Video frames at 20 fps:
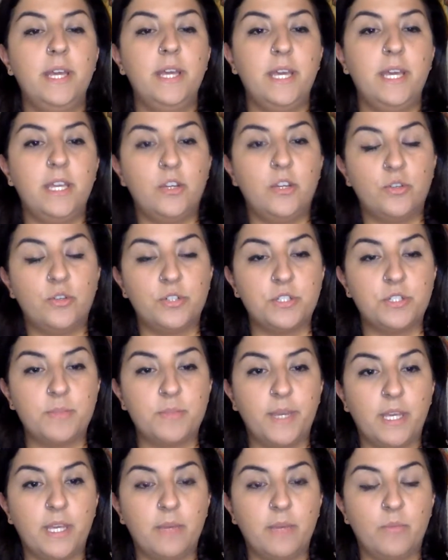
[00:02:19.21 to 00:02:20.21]
in order to
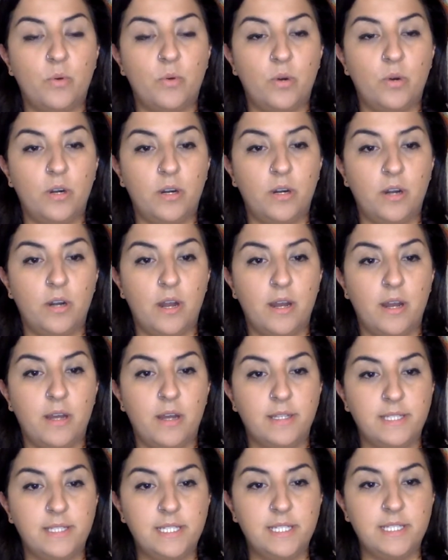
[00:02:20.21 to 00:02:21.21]
make it more
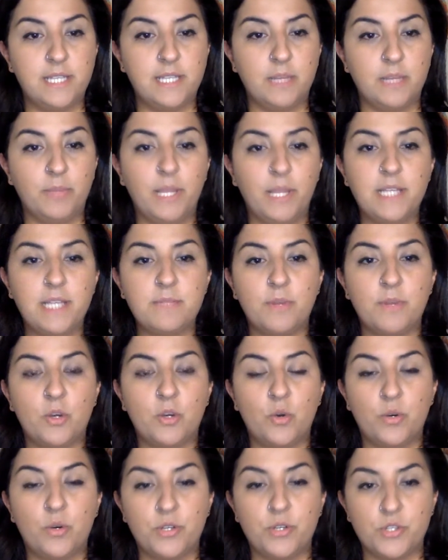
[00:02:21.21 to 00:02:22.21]
detailed, plasma
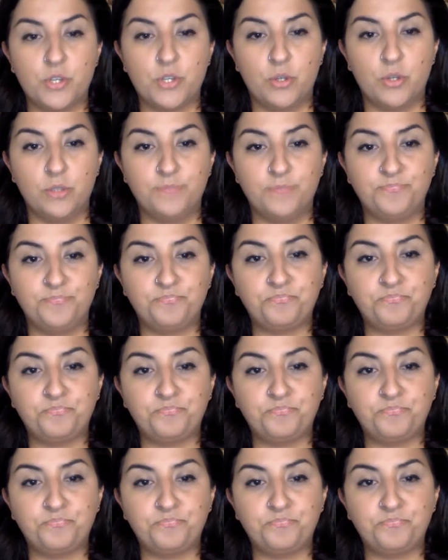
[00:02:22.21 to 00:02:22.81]
cortisol